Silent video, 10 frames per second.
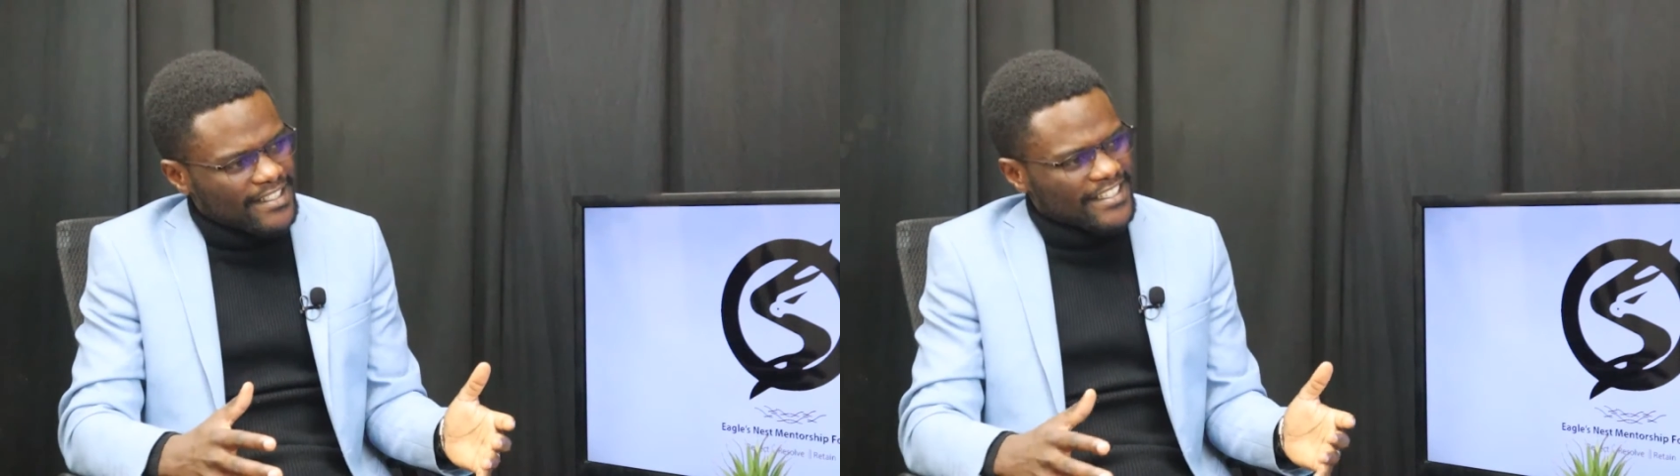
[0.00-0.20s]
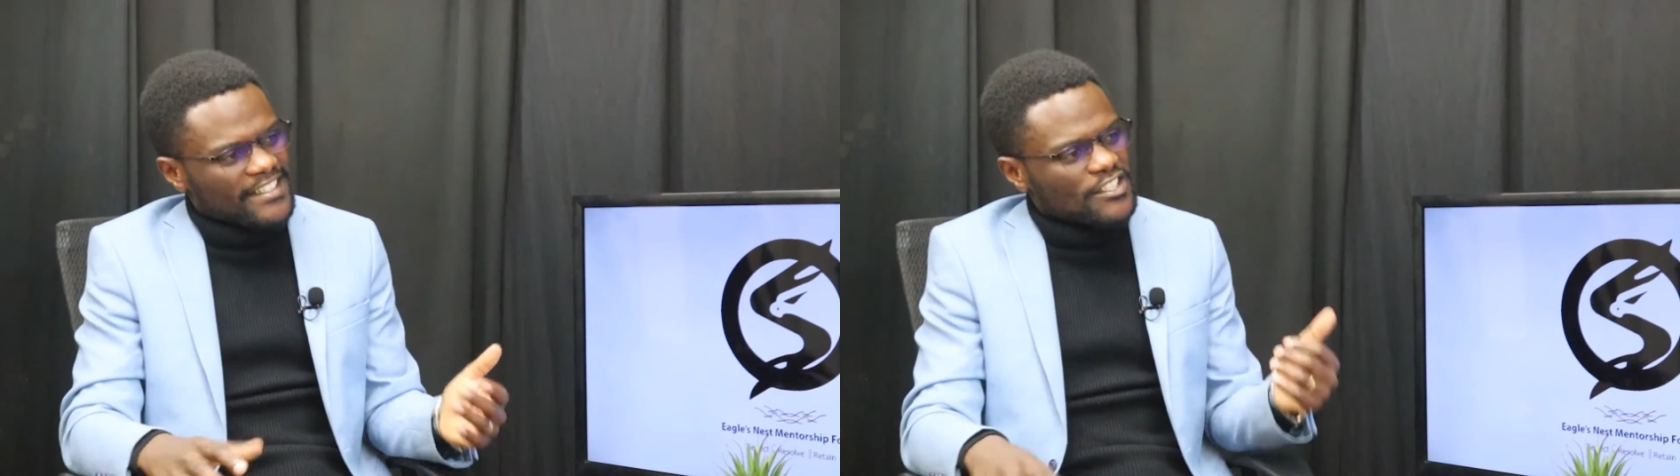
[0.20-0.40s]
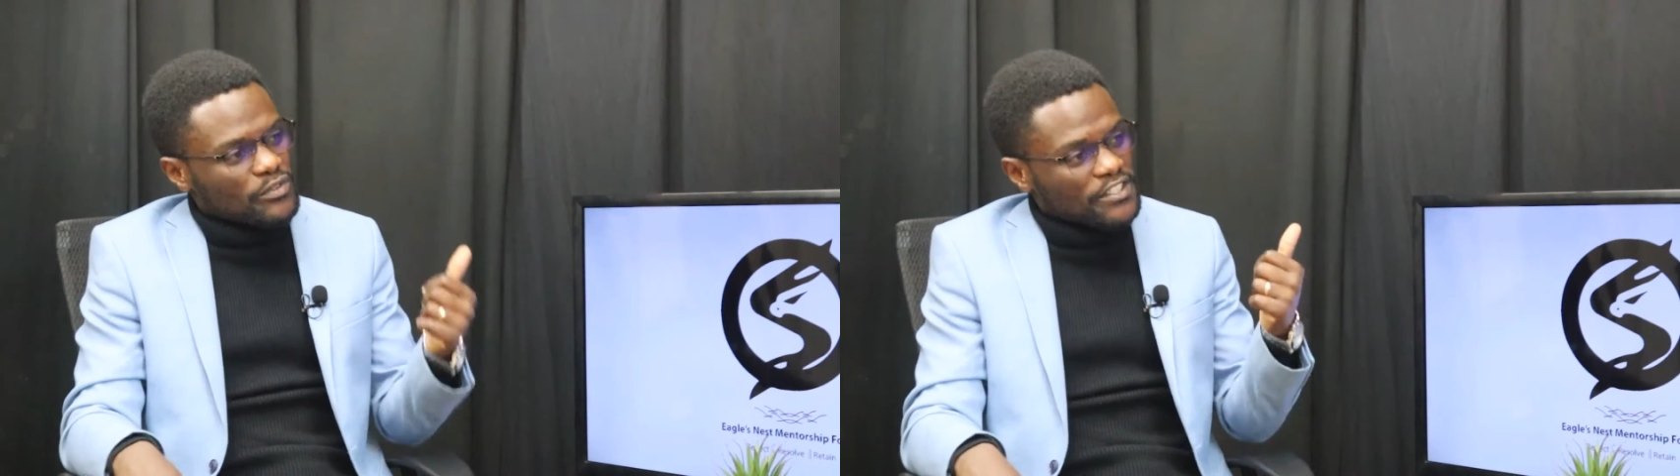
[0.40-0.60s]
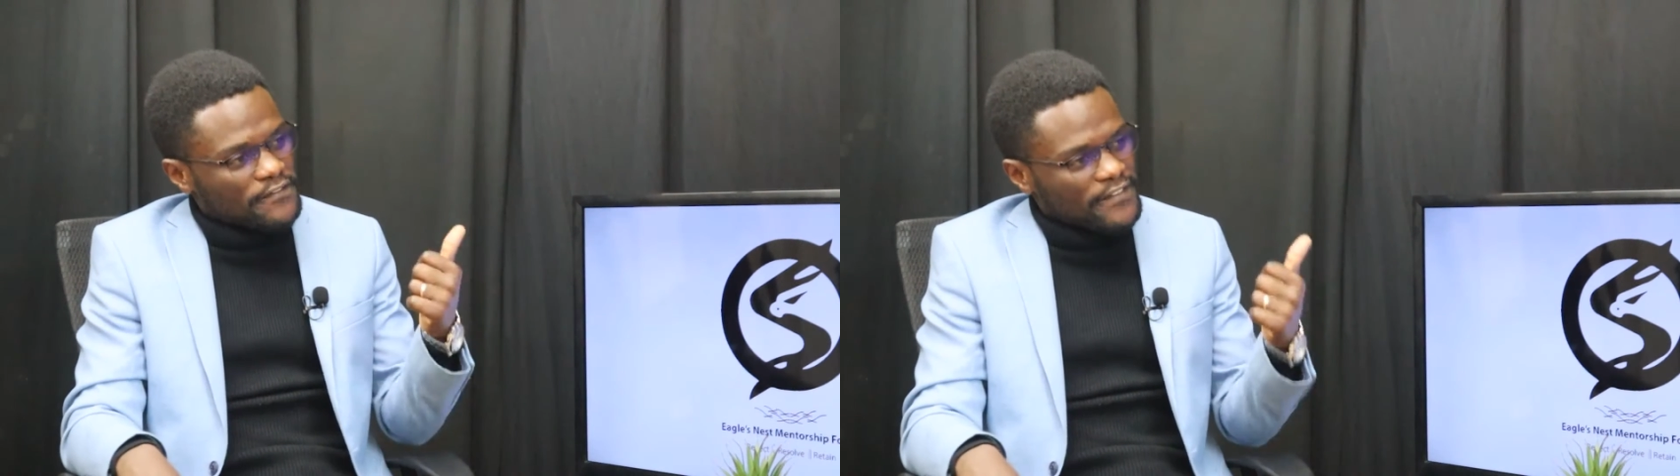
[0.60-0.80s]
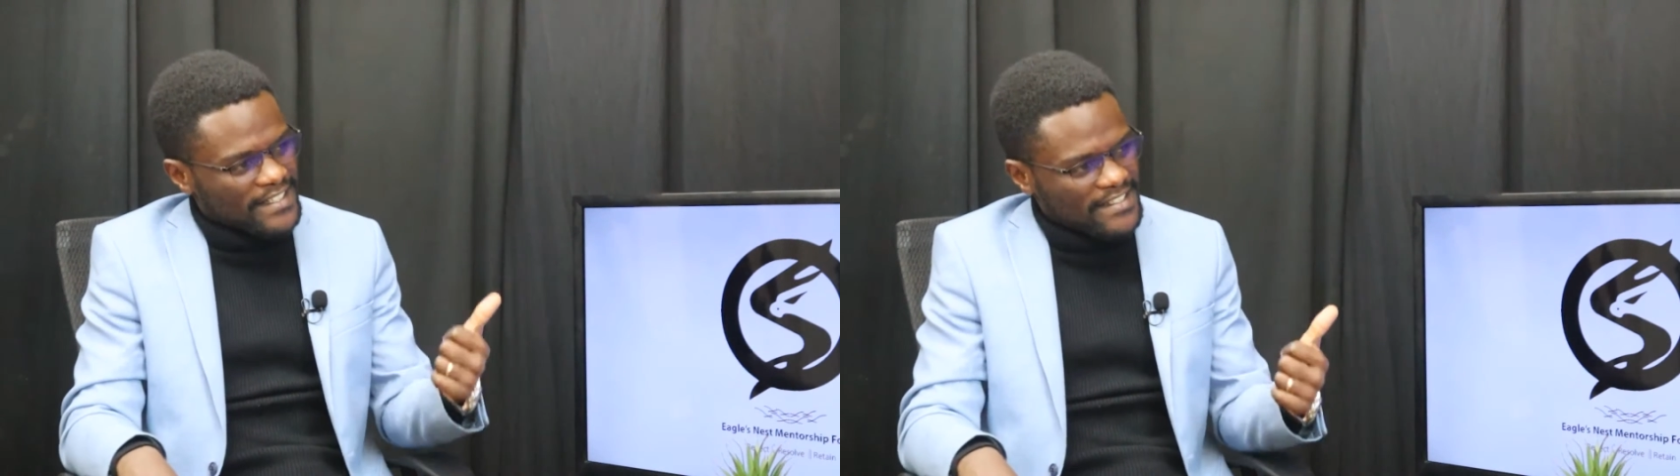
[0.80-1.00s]
in this
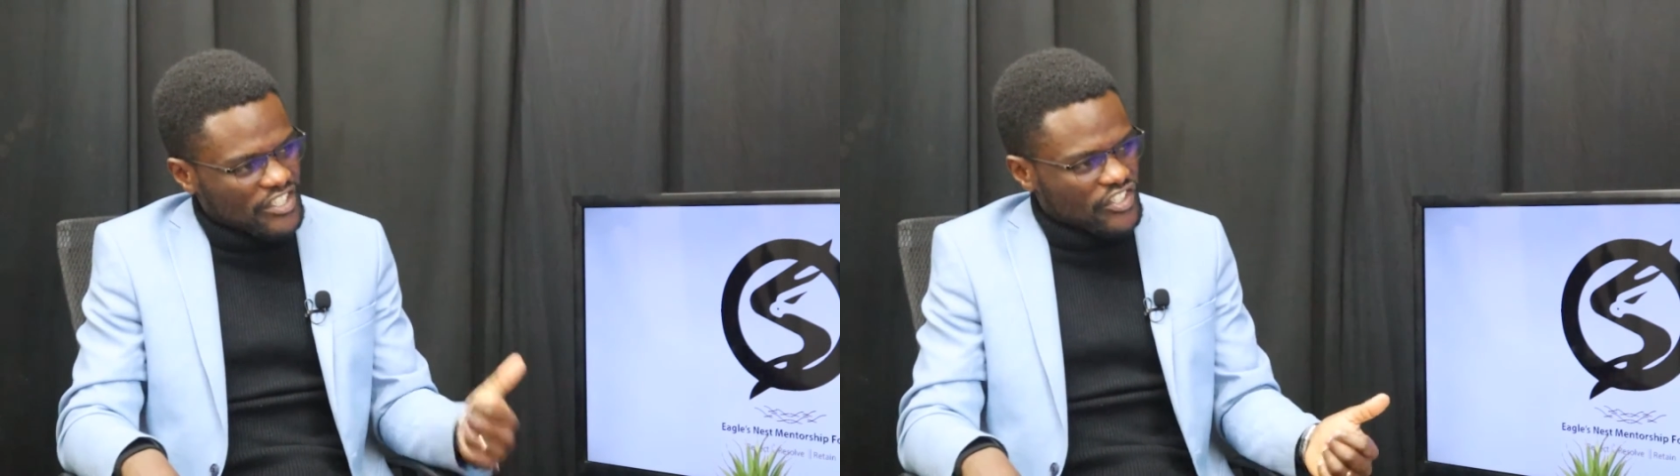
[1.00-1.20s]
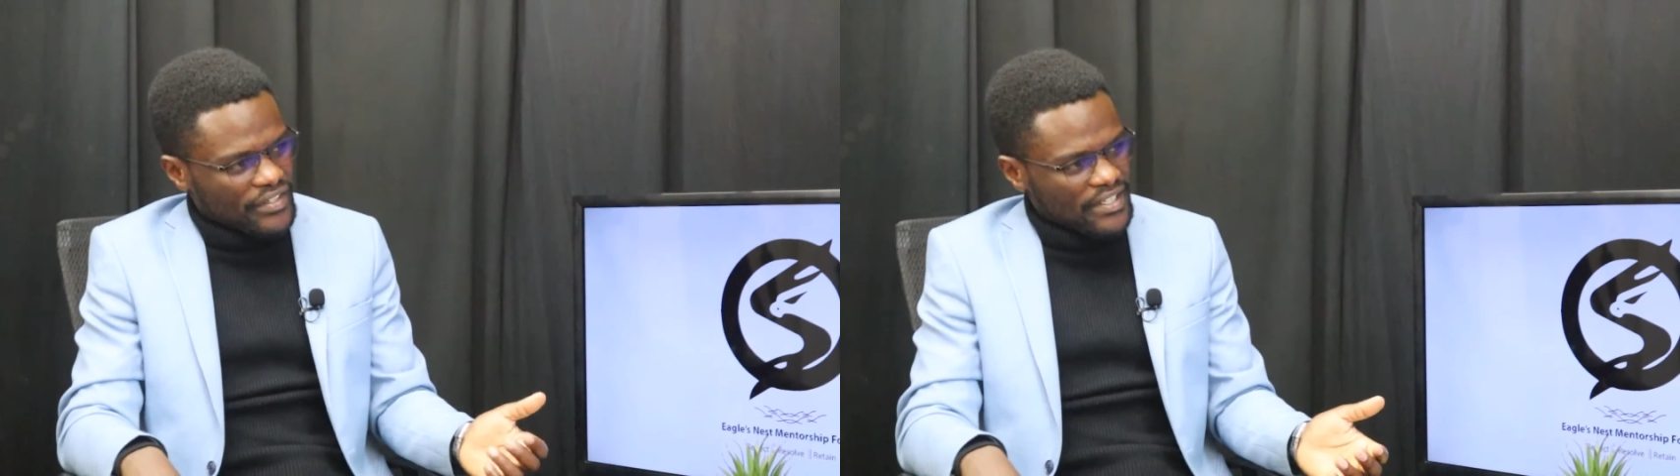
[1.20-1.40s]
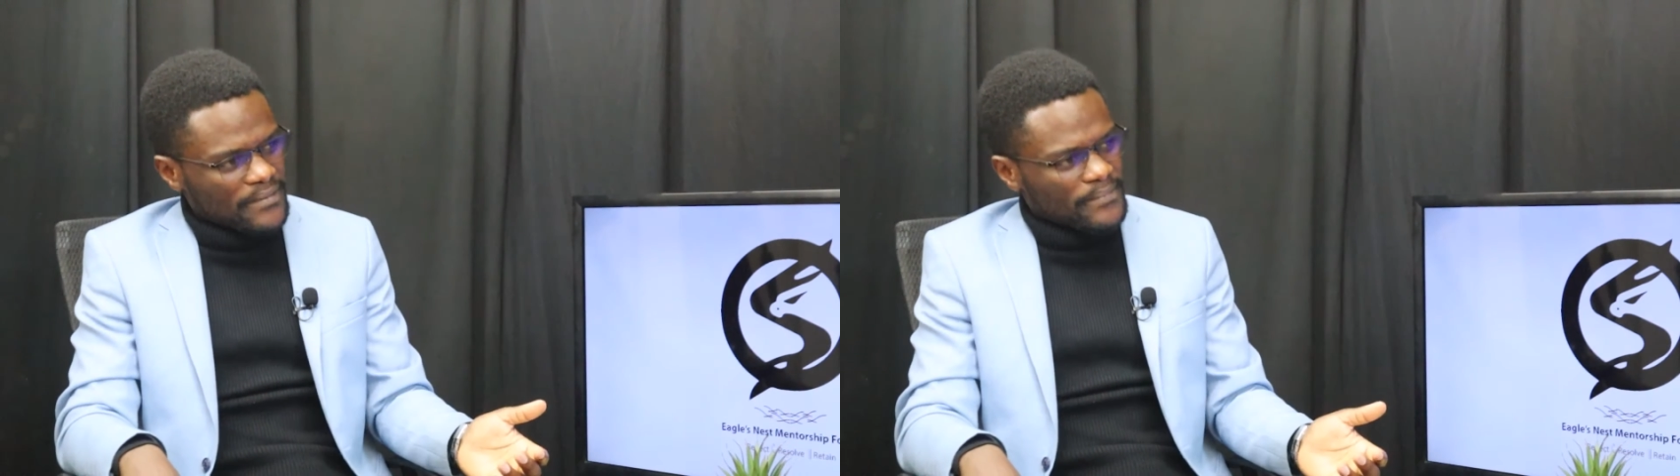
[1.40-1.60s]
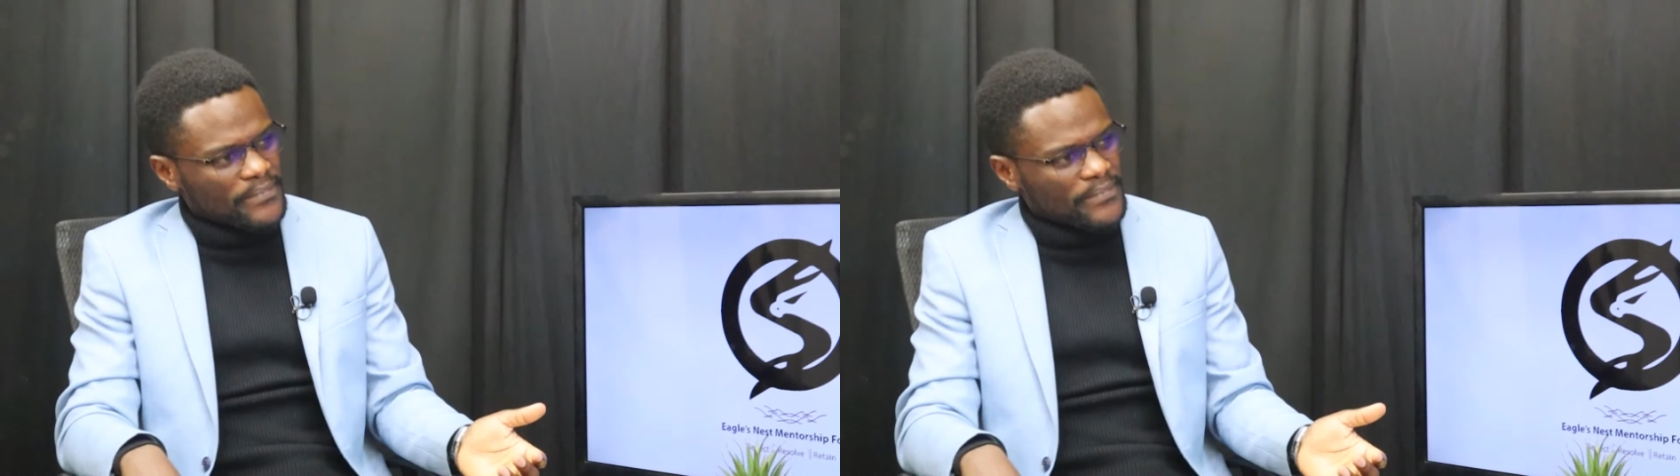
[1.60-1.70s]
21st century?